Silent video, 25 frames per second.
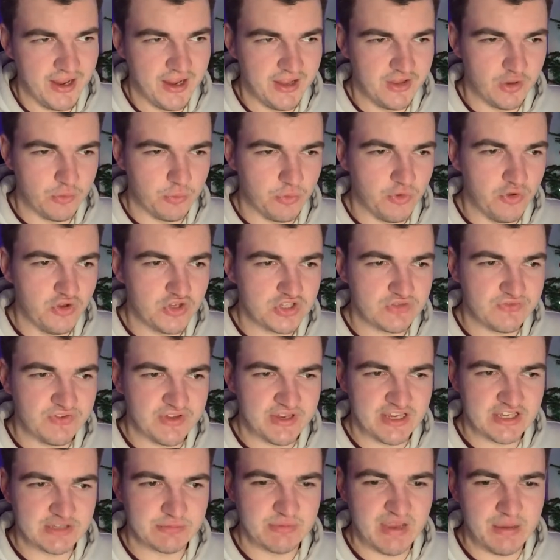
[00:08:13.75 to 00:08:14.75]
The worst
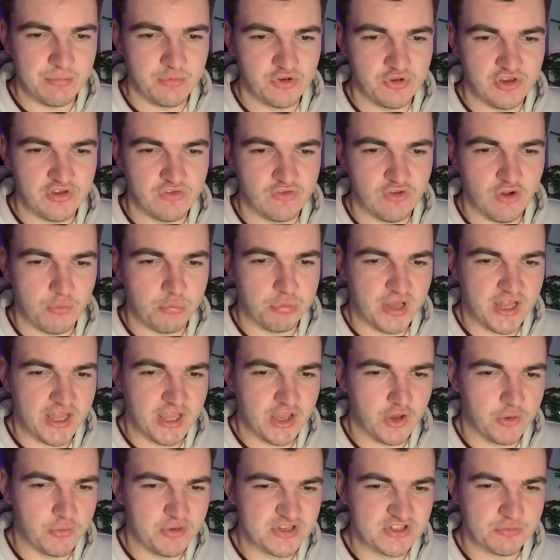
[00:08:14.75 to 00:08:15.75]
thing is maybe when you've got a player
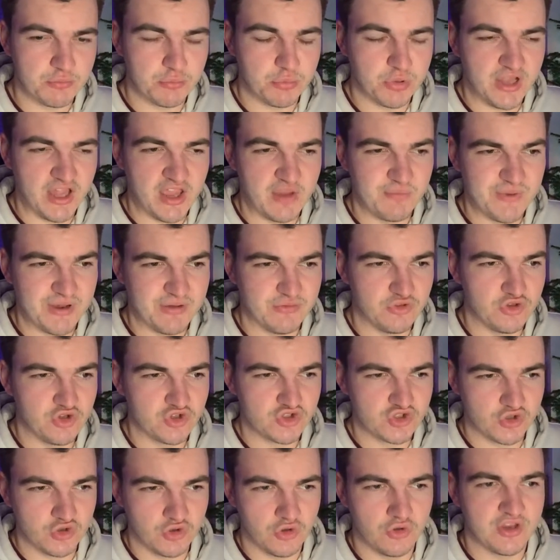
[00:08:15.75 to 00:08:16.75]
who isn't playing well and
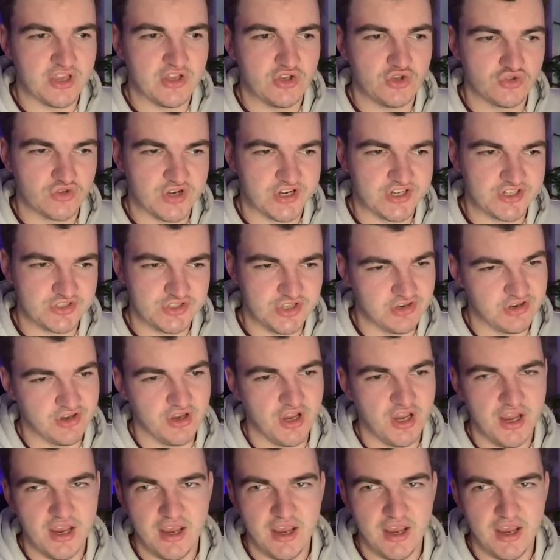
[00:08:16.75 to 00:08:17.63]
doesn't look interested.